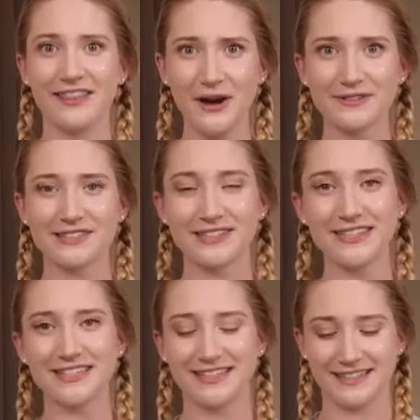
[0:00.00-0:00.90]
that was
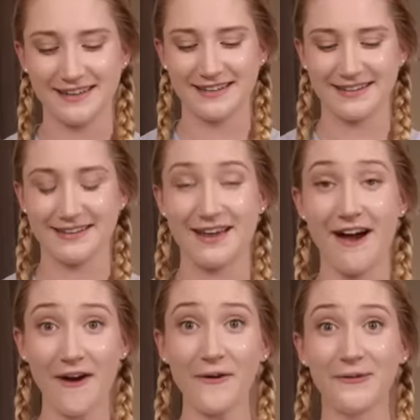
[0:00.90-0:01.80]
good.
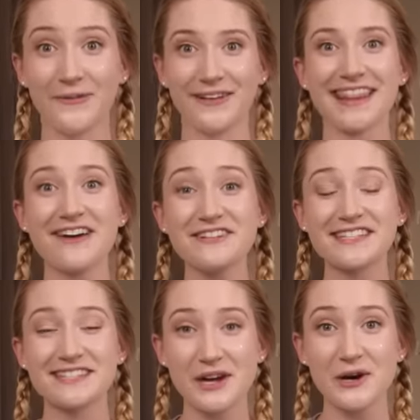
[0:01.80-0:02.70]
That was
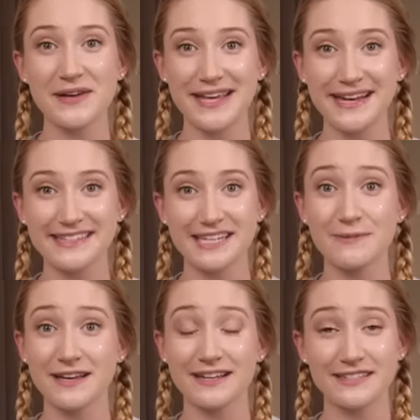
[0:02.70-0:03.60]
so easy
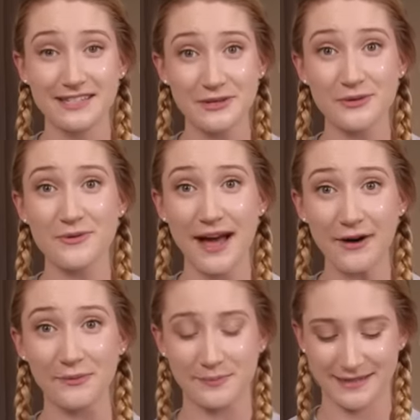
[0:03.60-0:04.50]
because you
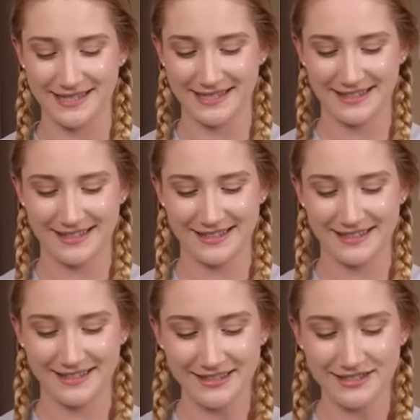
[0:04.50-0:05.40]
helped.
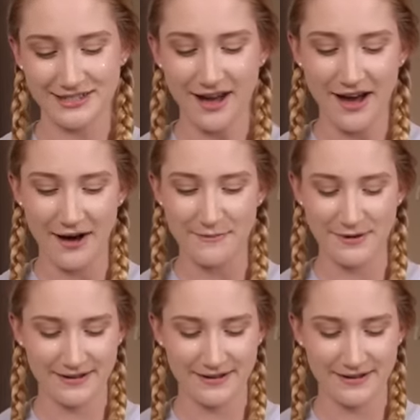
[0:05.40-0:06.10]
Good job.